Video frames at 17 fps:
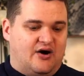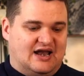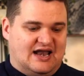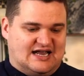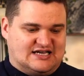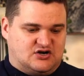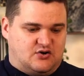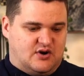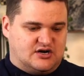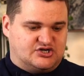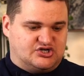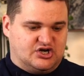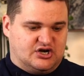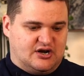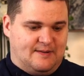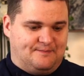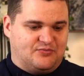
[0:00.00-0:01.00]
right, last
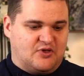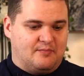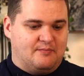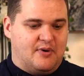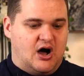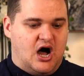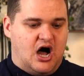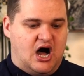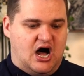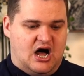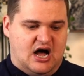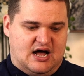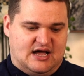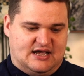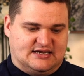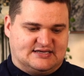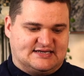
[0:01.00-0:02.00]
question.
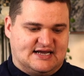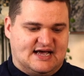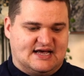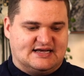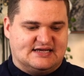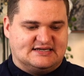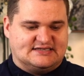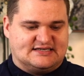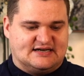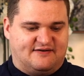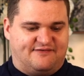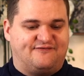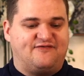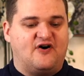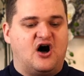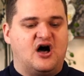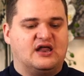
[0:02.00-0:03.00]
Mahai says,
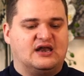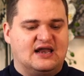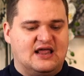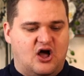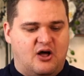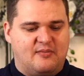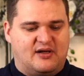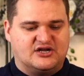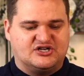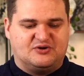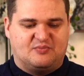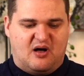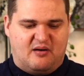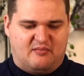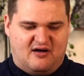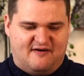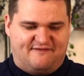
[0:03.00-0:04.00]
finally, I managed to
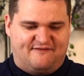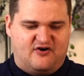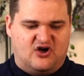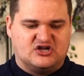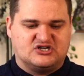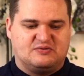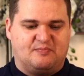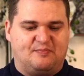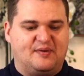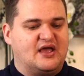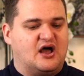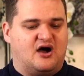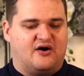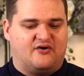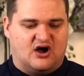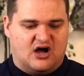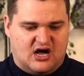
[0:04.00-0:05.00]
buy my first
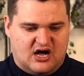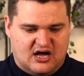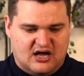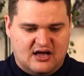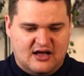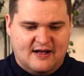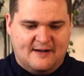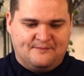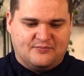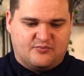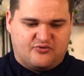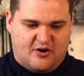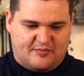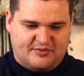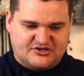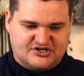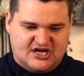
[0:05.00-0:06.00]
BRR
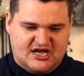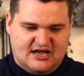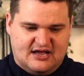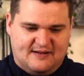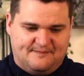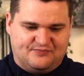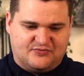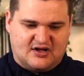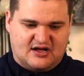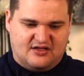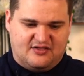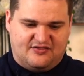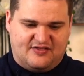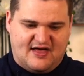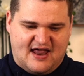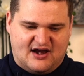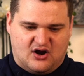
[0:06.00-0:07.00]
property
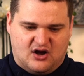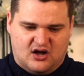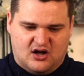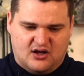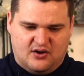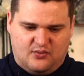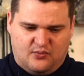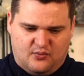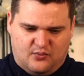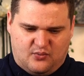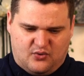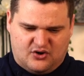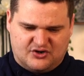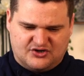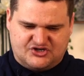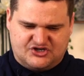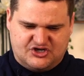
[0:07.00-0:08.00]
than I
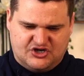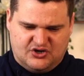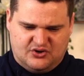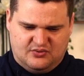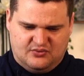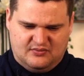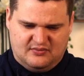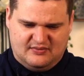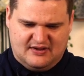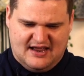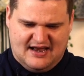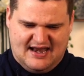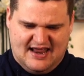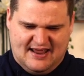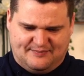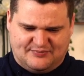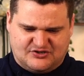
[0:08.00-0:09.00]
want to
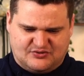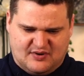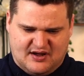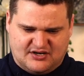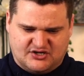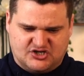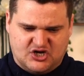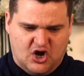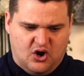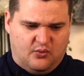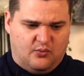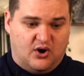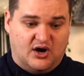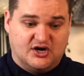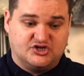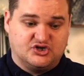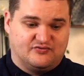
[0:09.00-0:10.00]
in Ipswich.
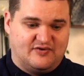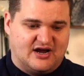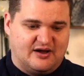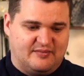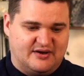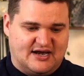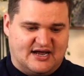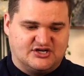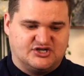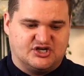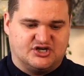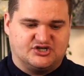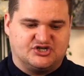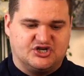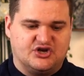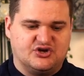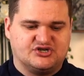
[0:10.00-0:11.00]
What is your recommendation?
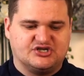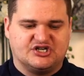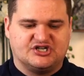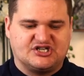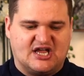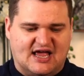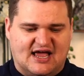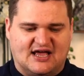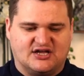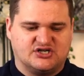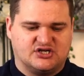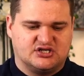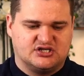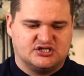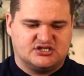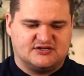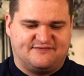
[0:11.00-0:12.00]
To use an estate
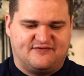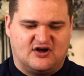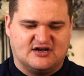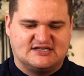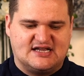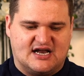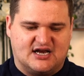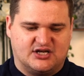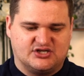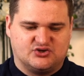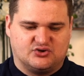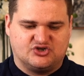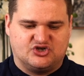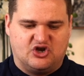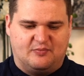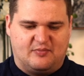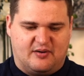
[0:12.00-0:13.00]
agent to find tenants or
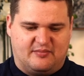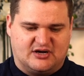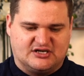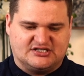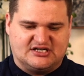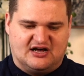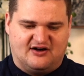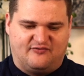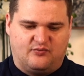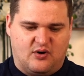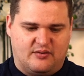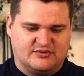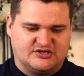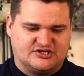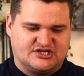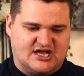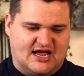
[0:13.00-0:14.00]
to do it by myself? What
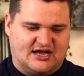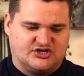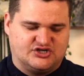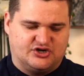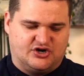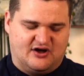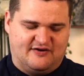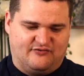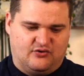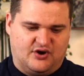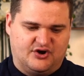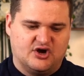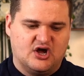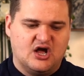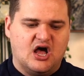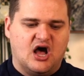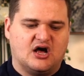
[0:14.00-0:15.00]
mistakes should I avoid?
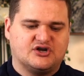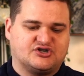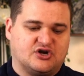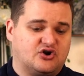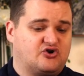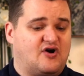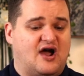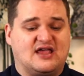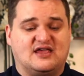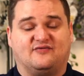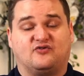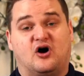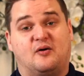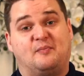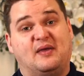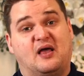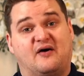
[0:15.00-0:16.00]
So great, you've
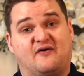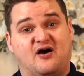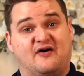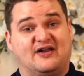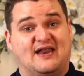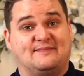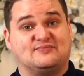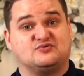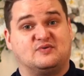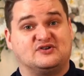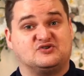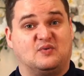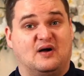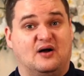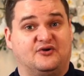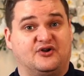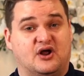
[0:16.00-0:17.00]
got a BRR in Ipswich,
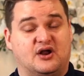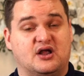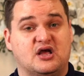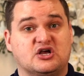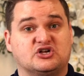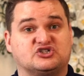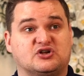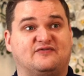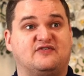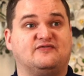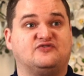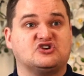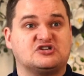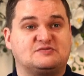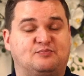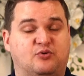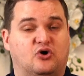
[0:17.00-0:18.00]
well done. So if you've
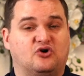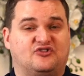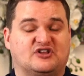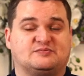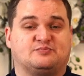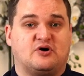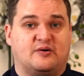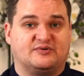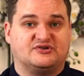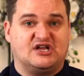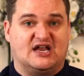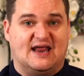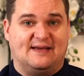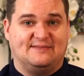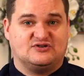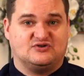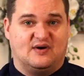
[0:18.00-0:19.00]
just bought this property in
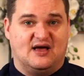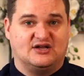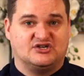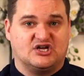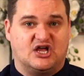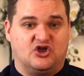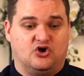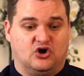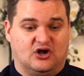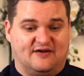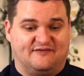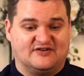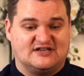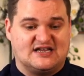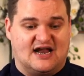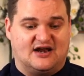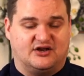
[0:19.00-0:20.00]
Ipswich and you're looking
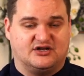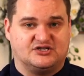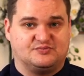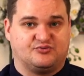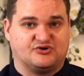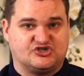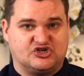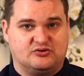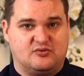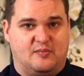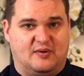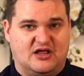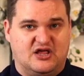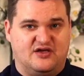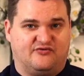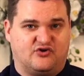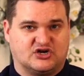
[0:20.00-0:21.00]
for tenants, presumably
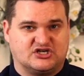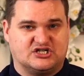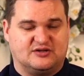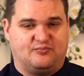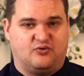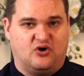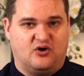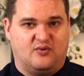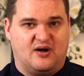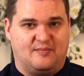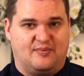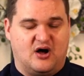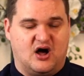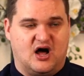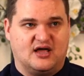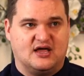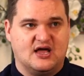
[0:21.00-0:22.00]
you've got to the point
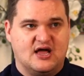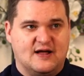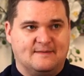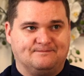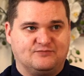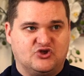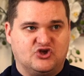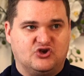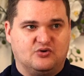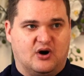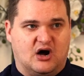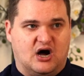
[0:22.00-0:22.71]
whereby you